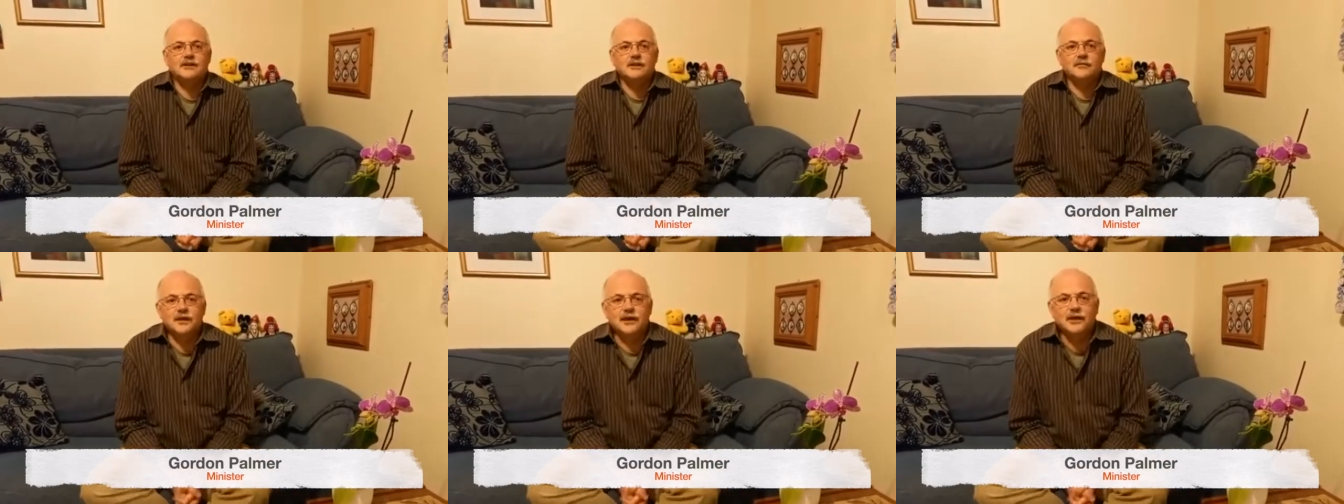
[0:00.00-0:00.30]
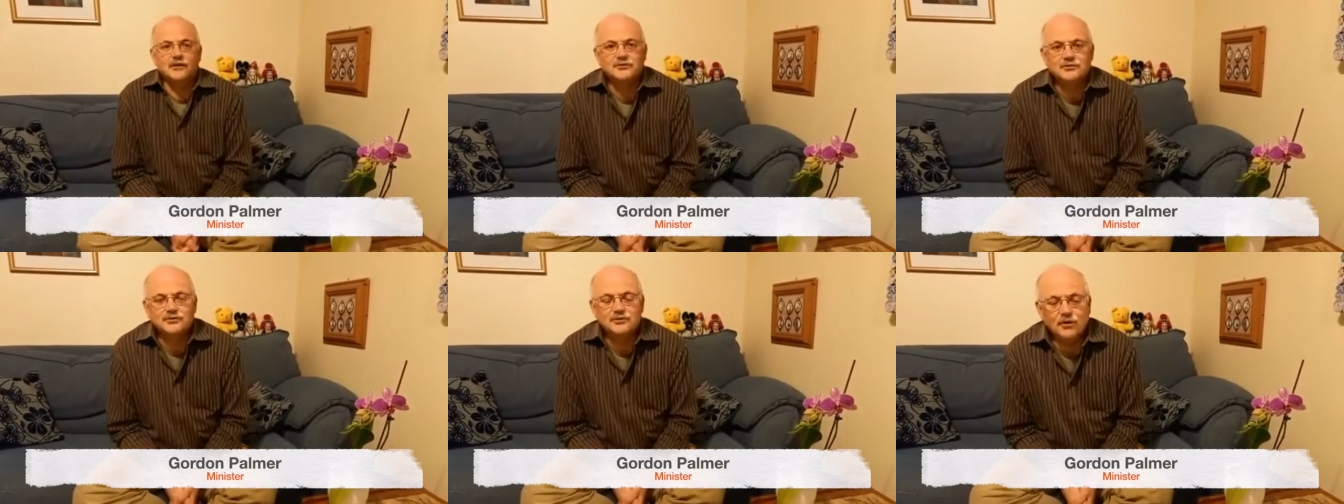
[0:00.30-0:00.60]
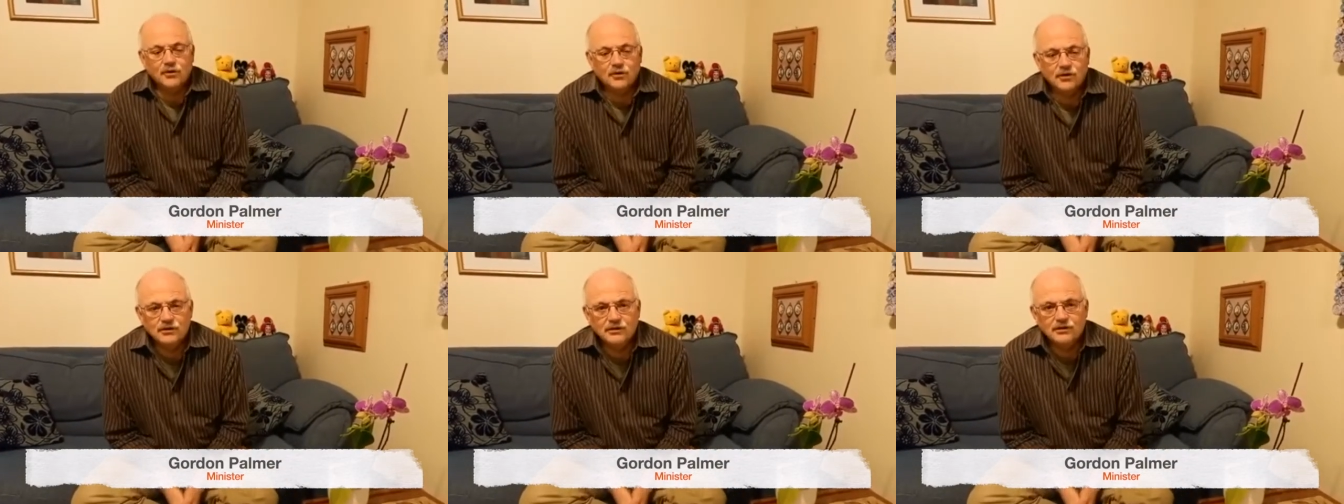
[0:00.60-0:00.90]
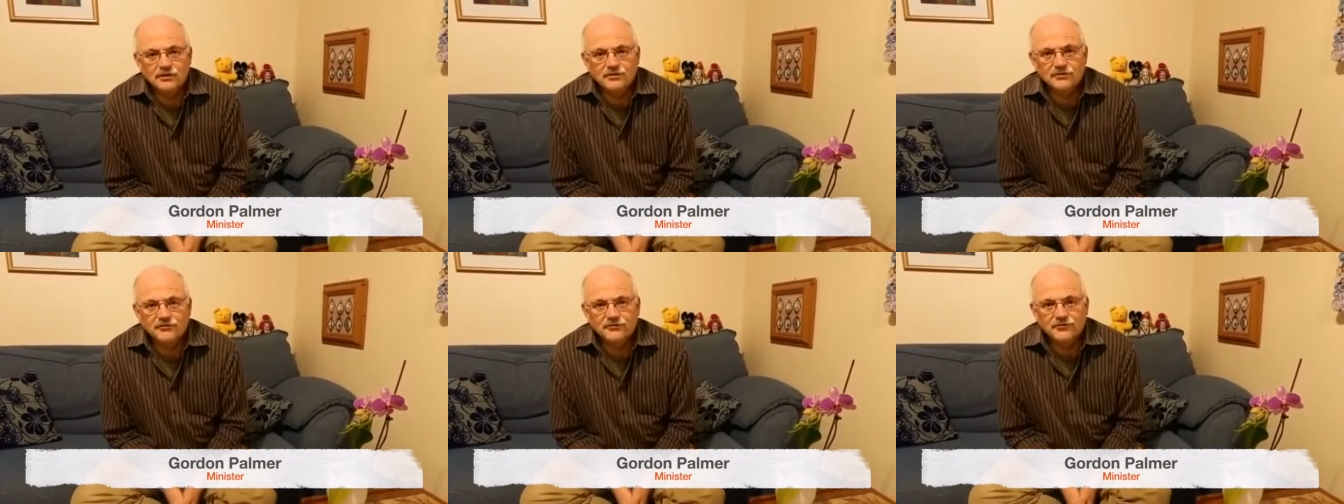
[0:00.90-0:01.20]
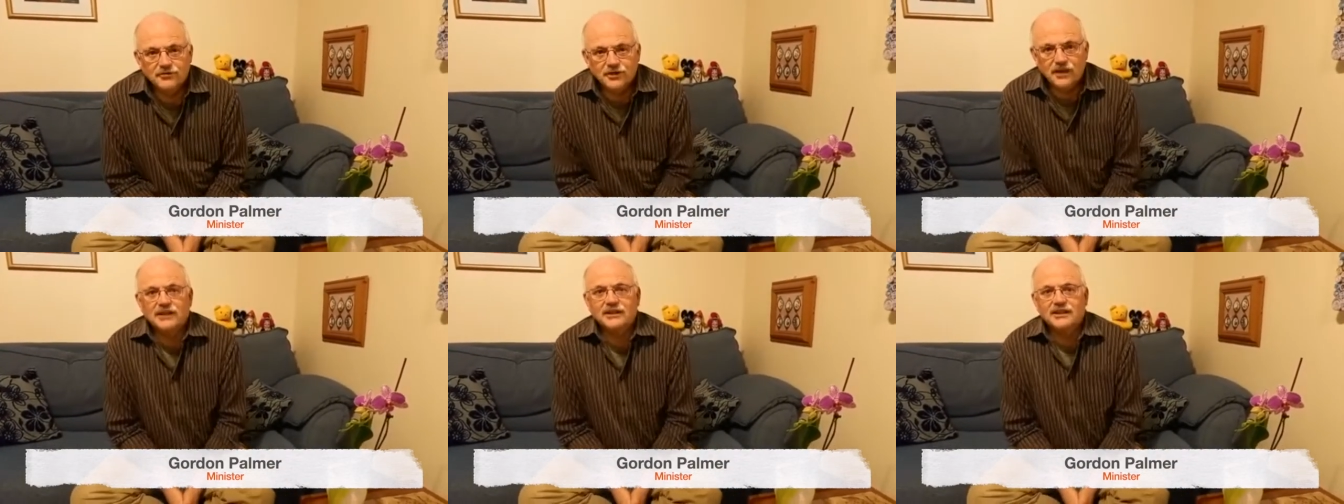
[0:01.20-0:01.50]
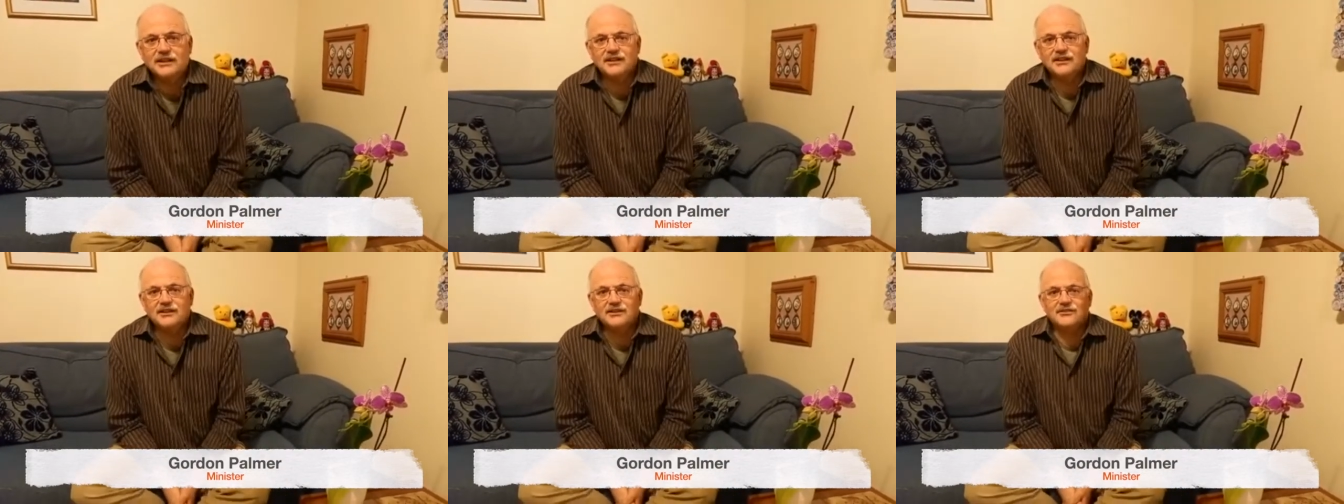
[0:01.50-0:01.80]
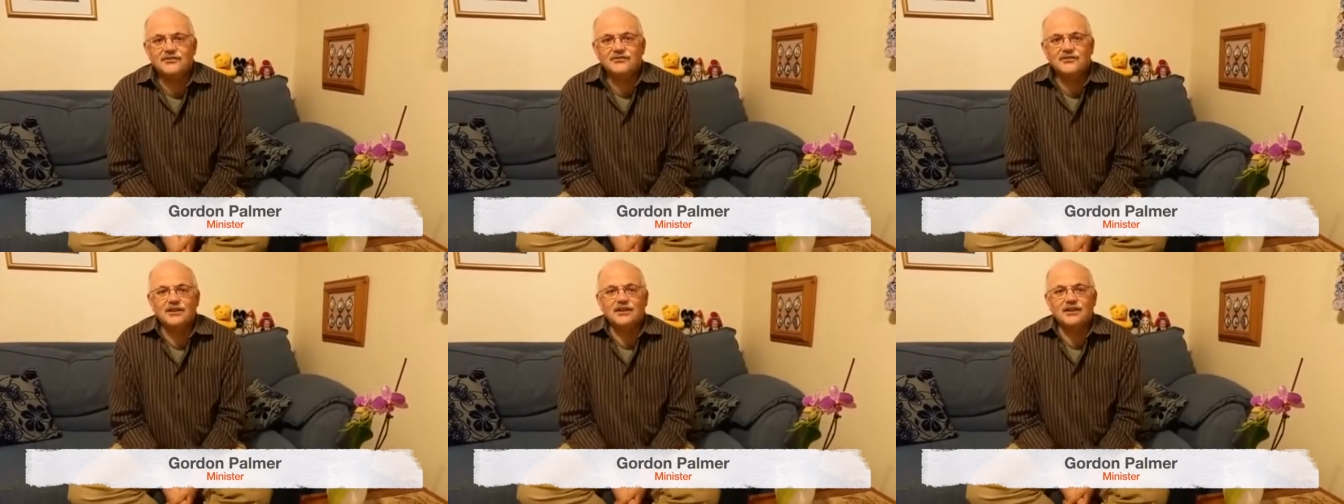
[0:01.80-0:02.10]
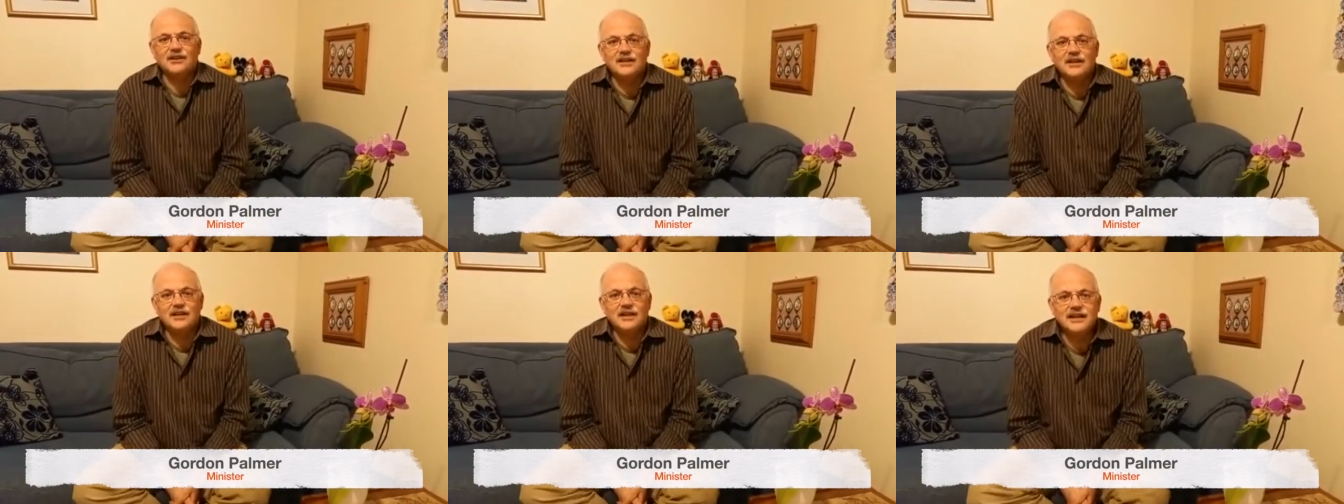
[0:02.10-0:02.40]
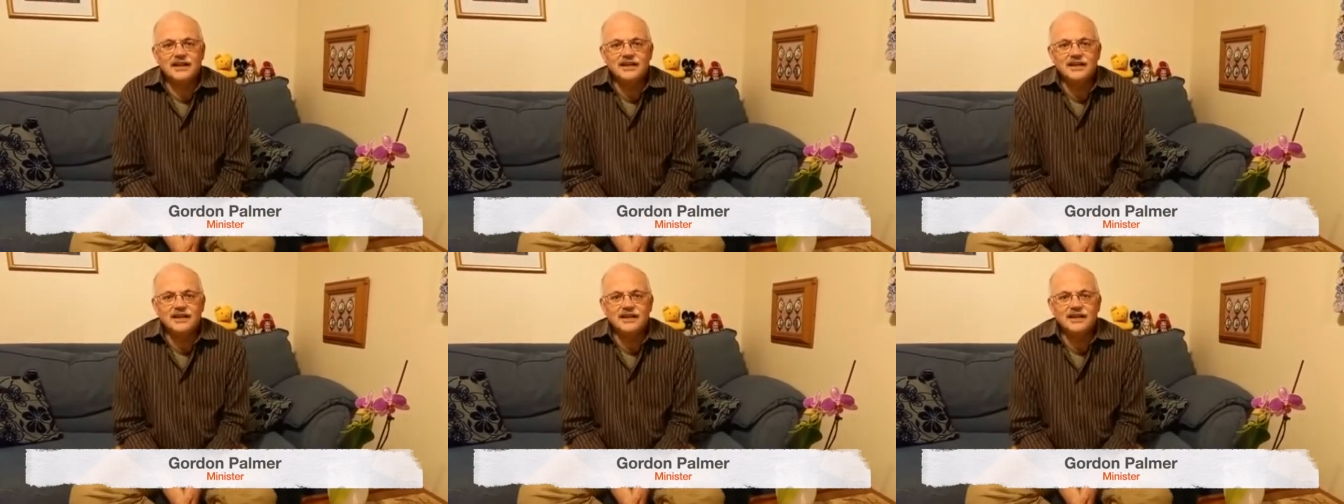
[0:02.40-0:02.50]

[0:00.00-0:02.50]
coming out on Friday the